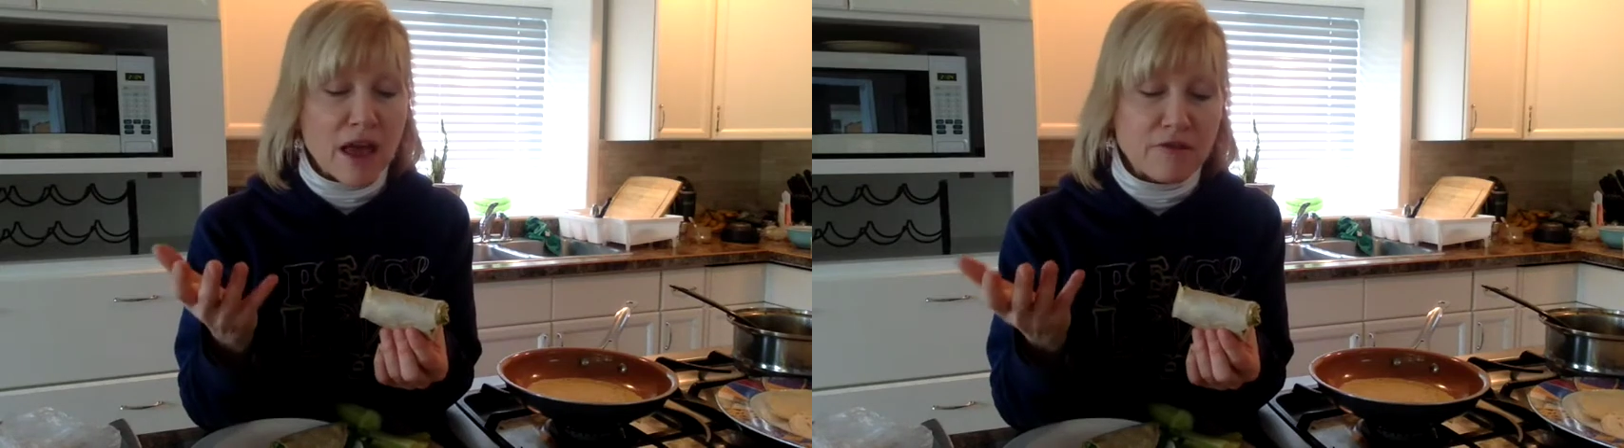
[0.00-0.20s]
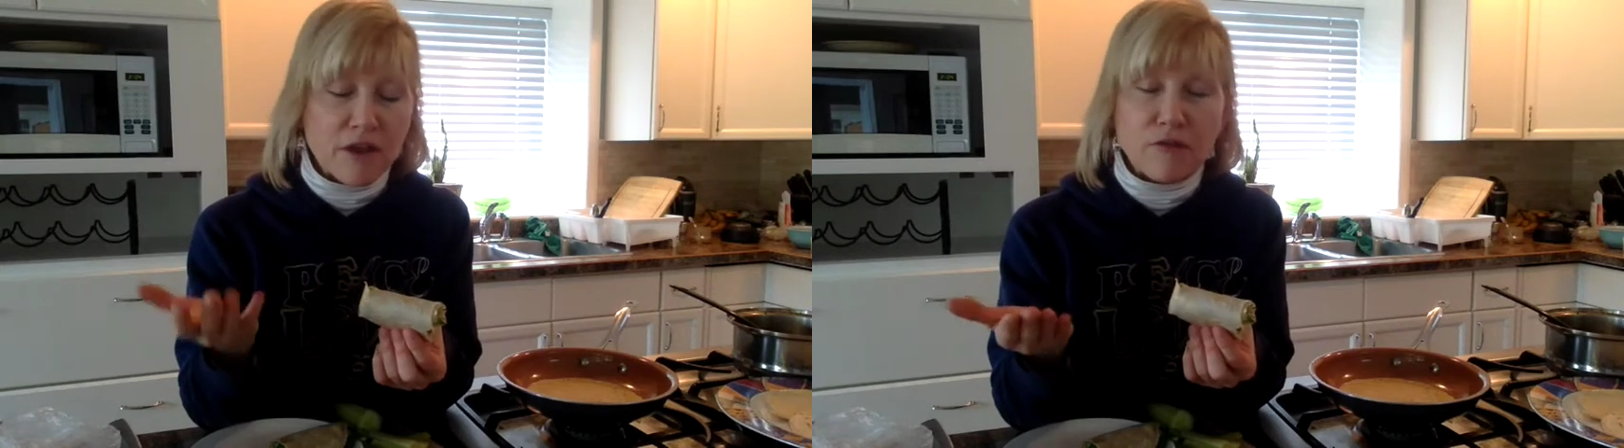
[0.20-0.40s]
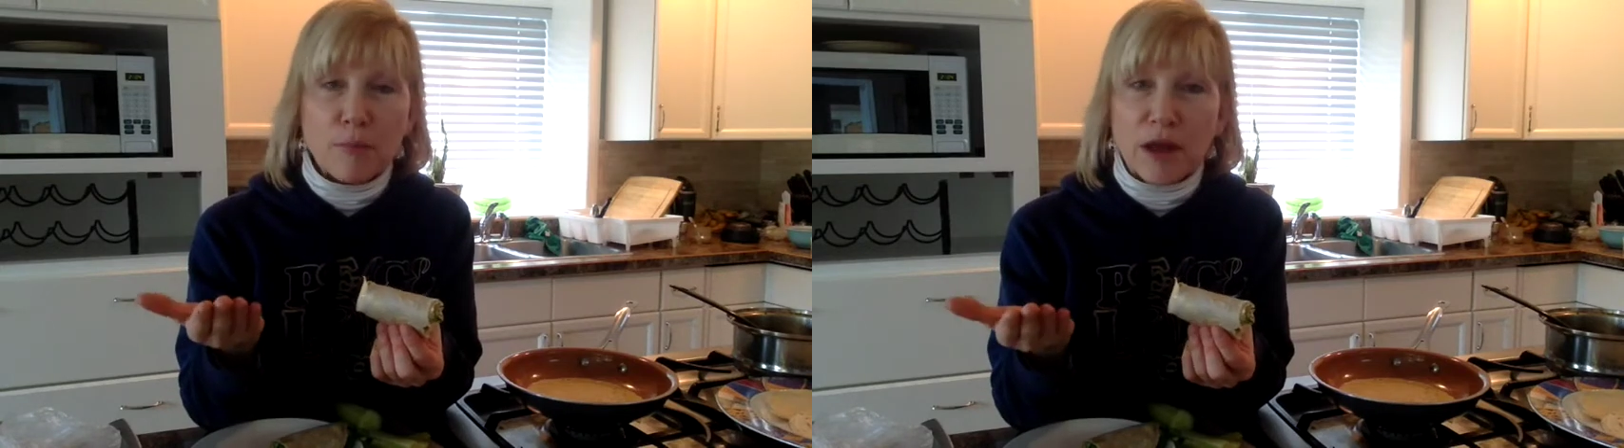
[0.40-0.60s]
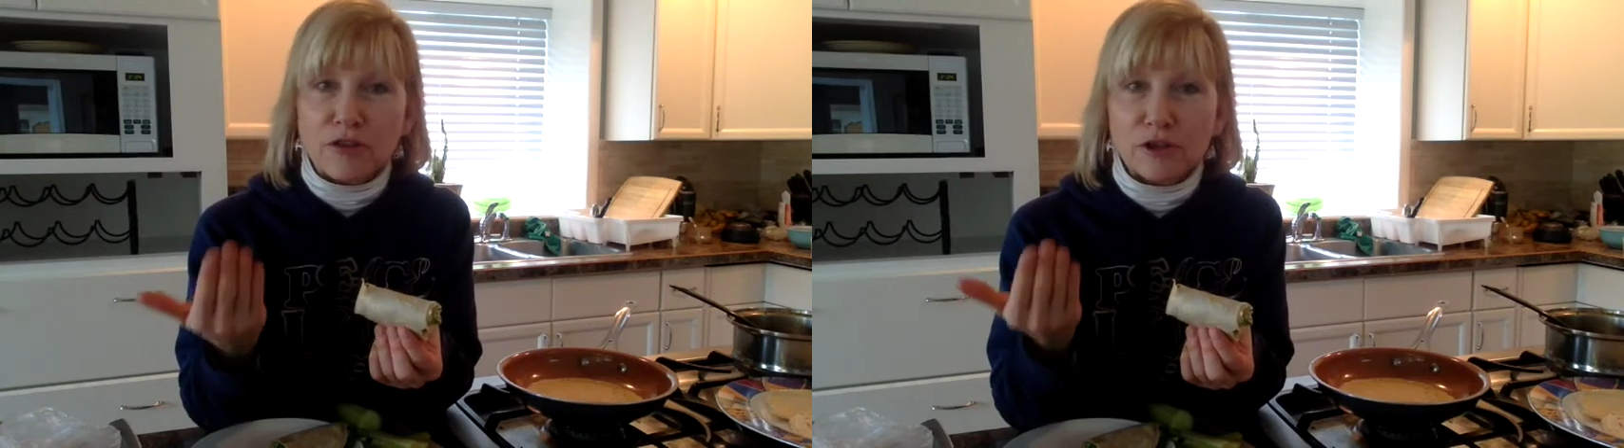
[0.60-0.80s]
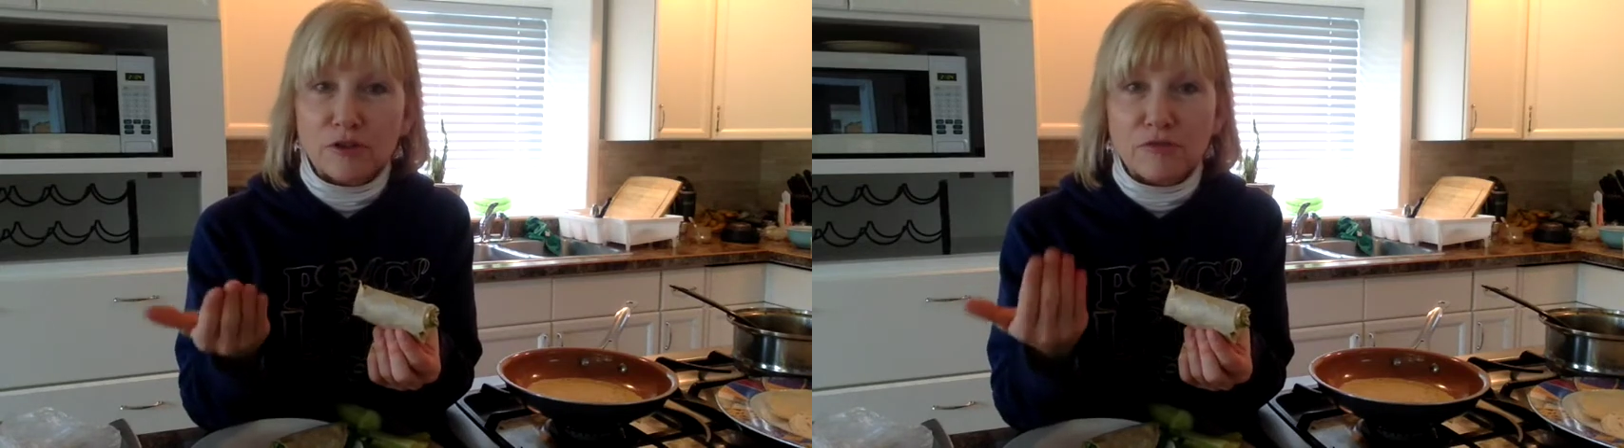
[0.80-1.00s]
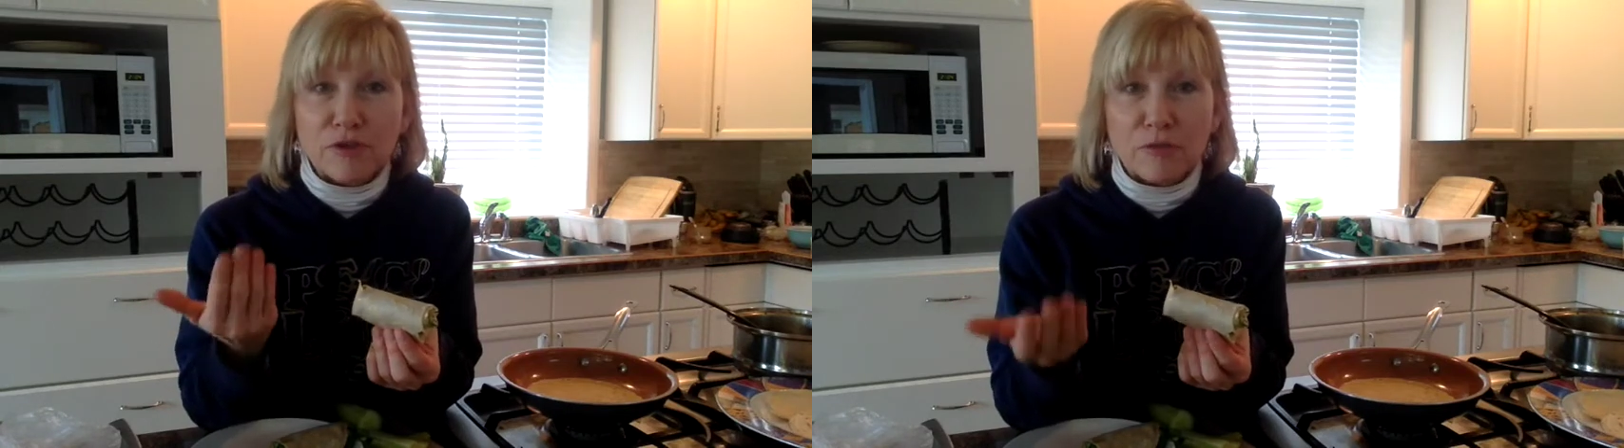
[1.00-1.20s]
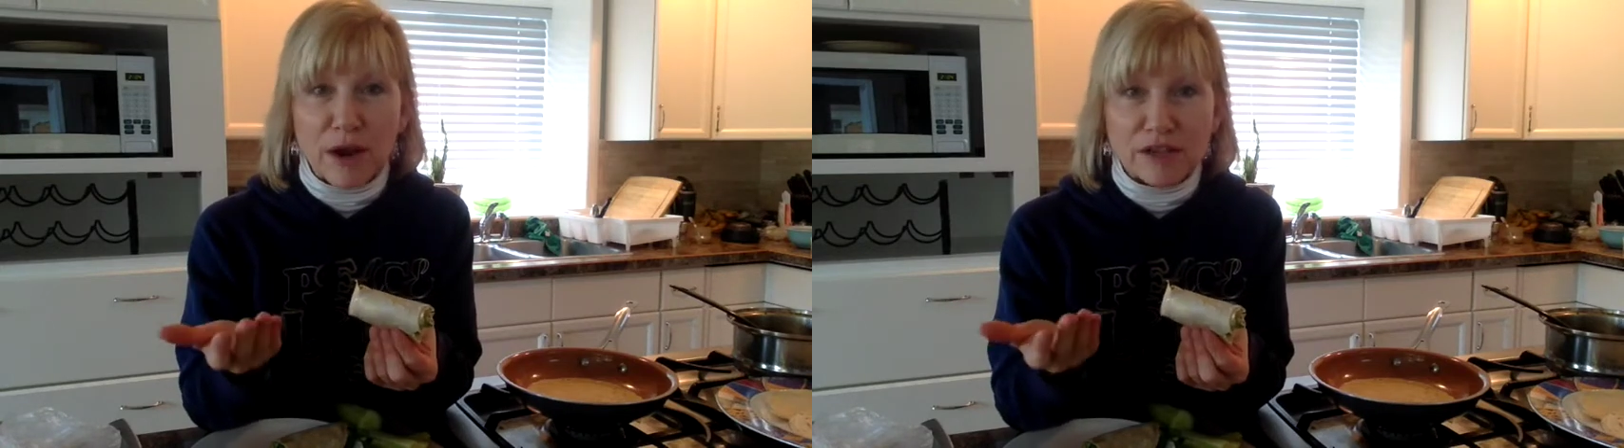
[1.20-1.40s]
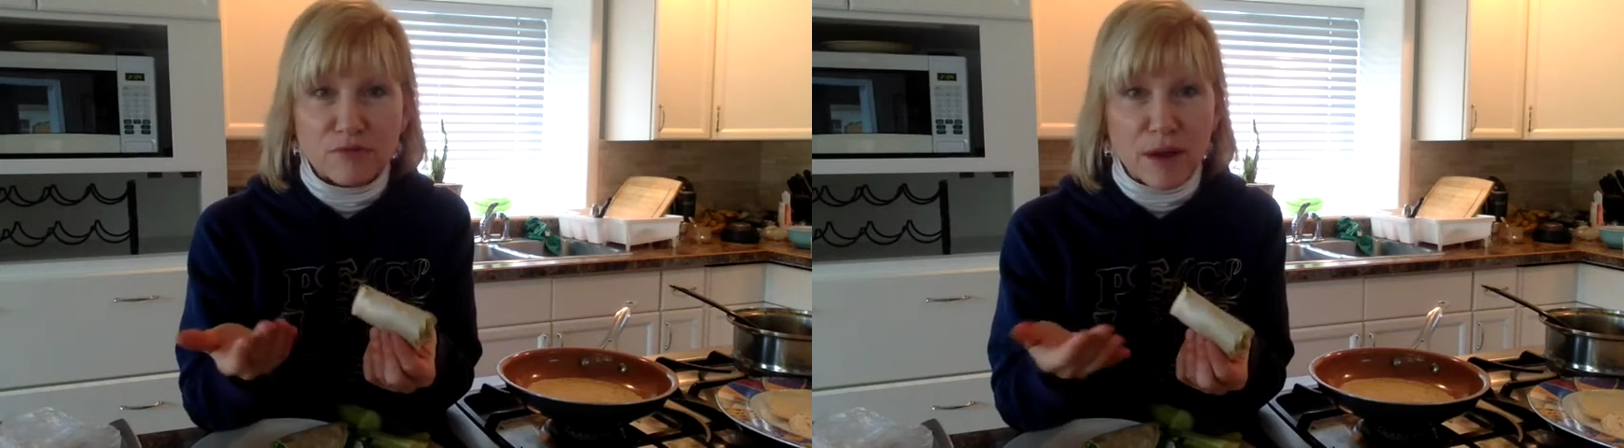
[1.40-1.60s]
And if you ever buy the gluten-free
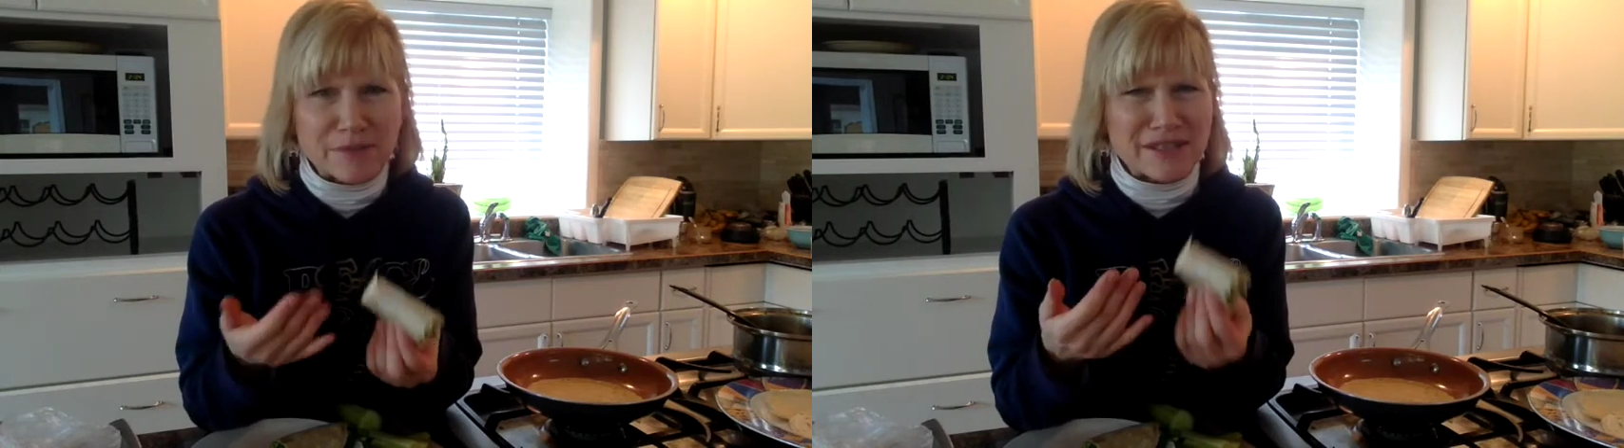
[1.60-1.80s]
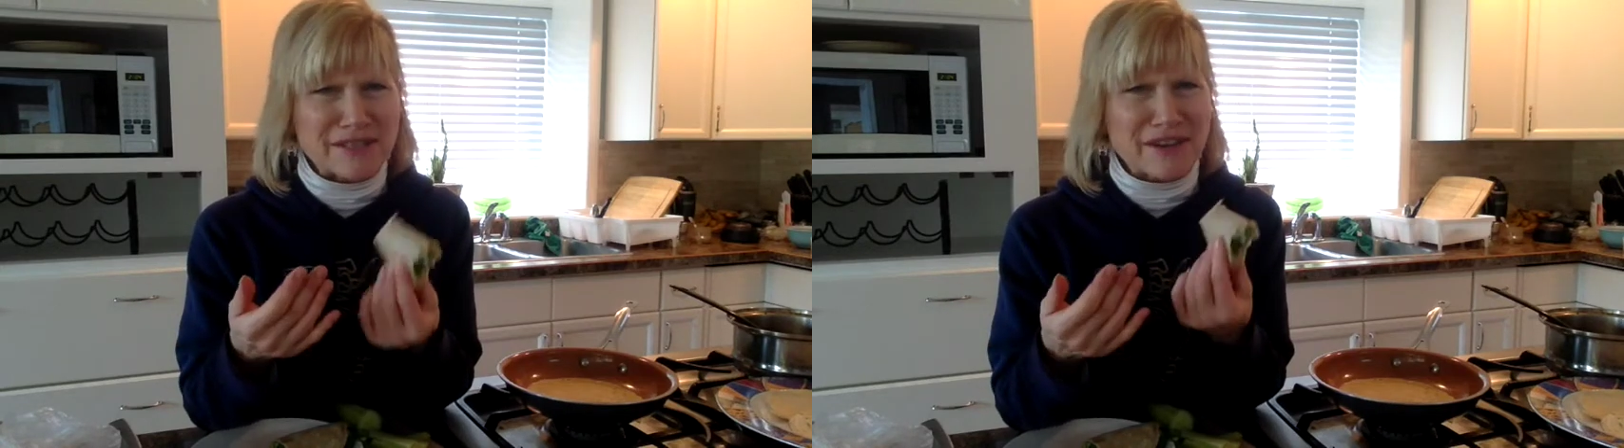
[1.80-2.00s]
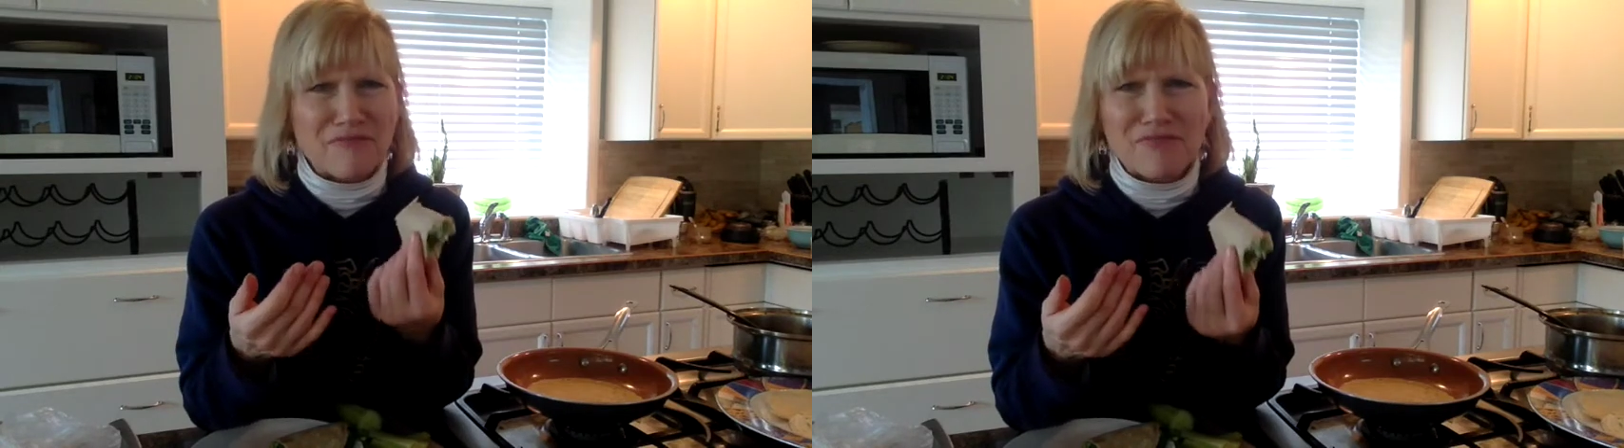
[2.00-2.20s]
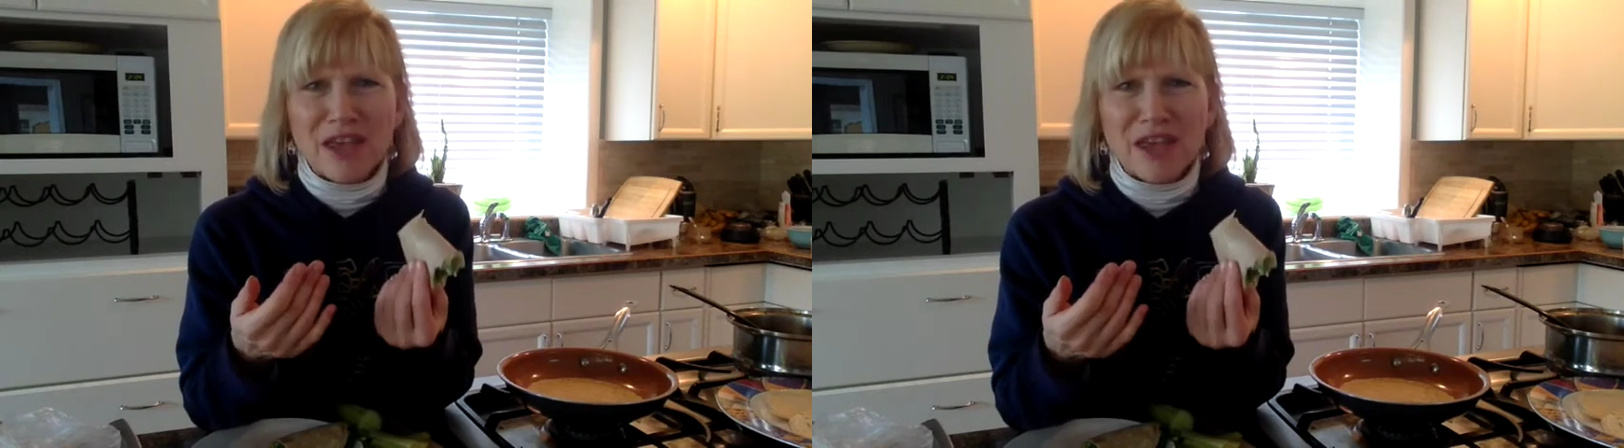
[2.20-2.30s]
rice wraps and stuff,